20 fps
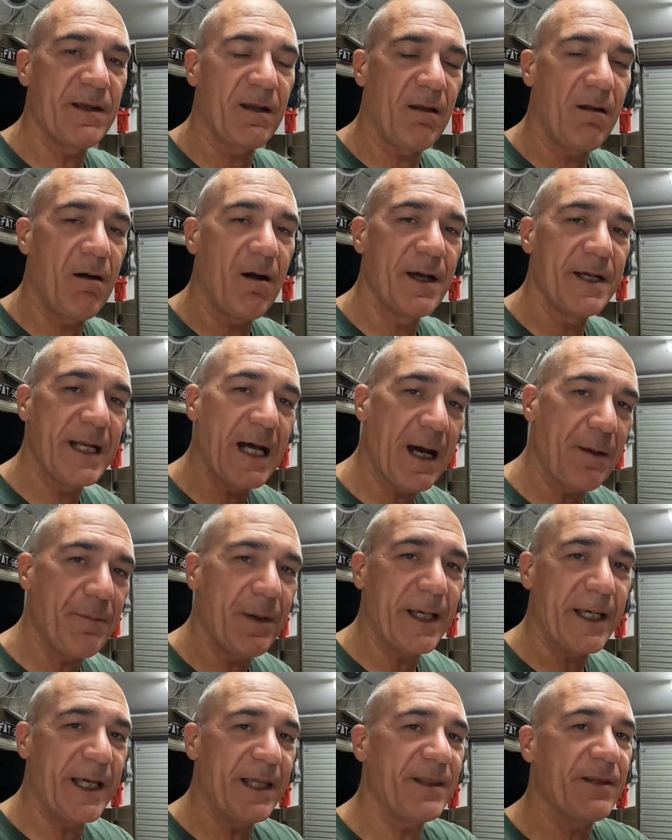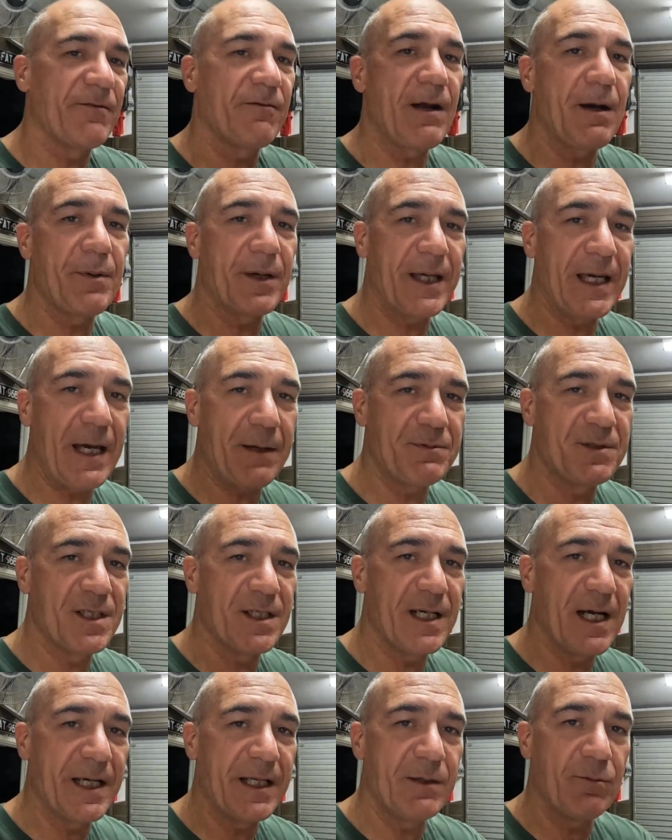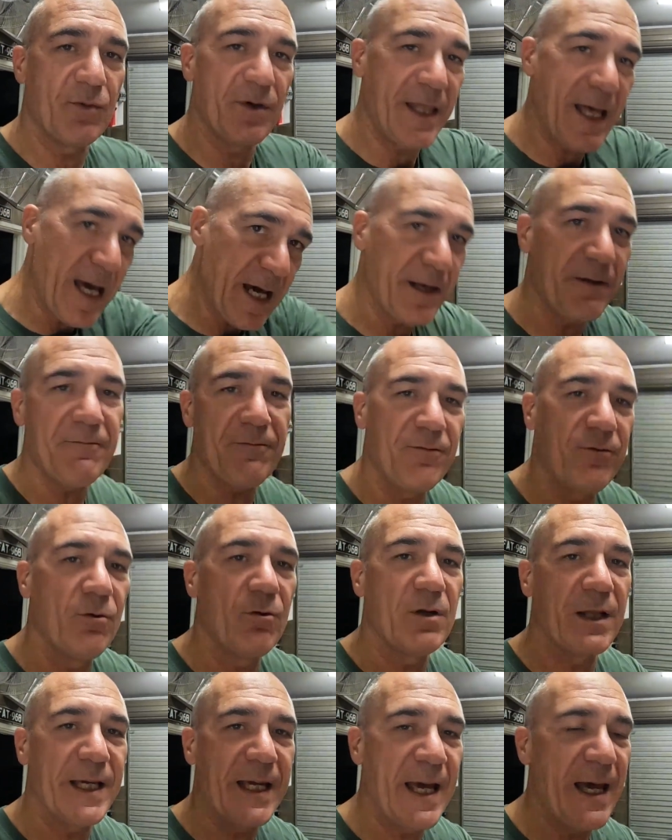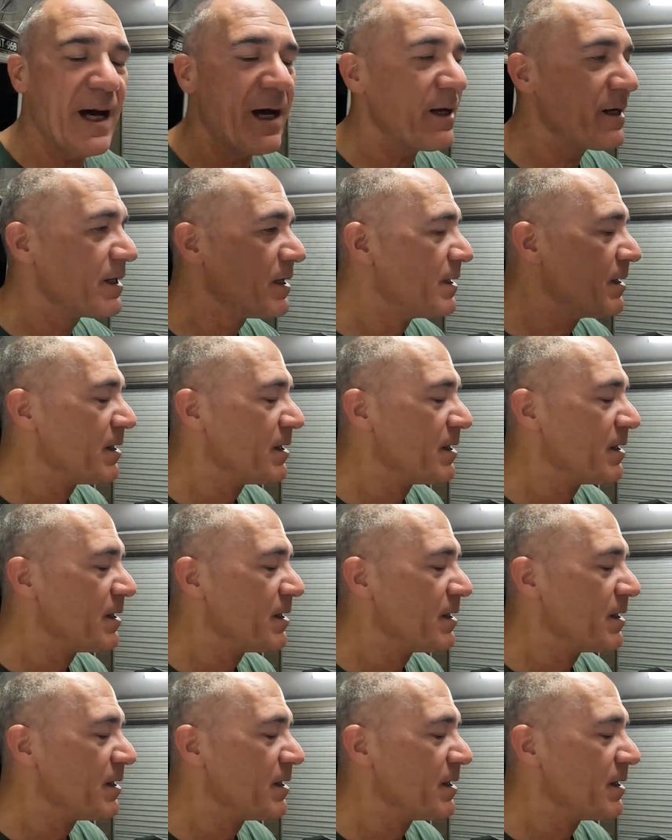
lined up, get the rubber capture nut in without it falling out